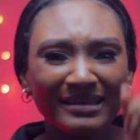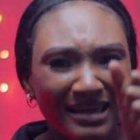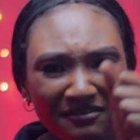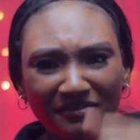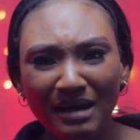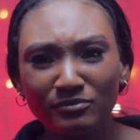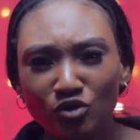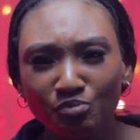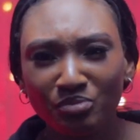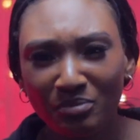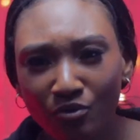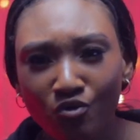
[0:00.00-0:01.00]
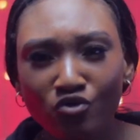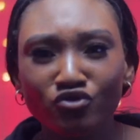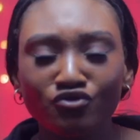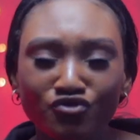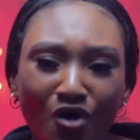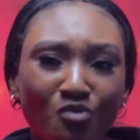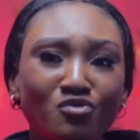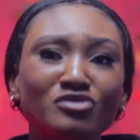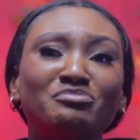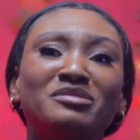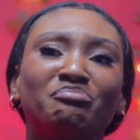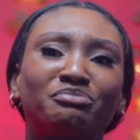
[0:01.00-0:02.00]
Give them to people who you know
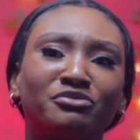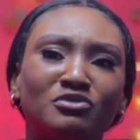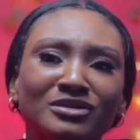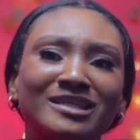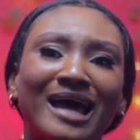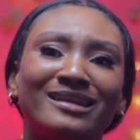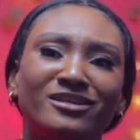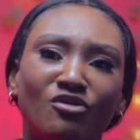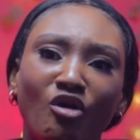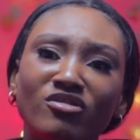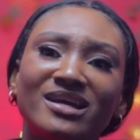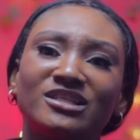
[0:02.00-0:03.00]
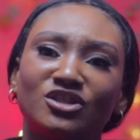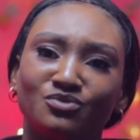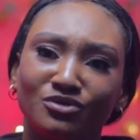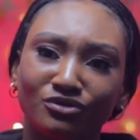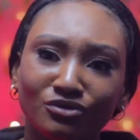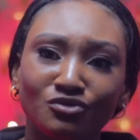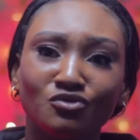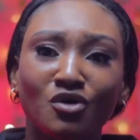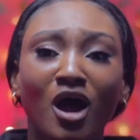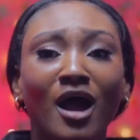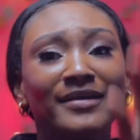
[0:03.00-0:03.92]
would be brutally honest with you.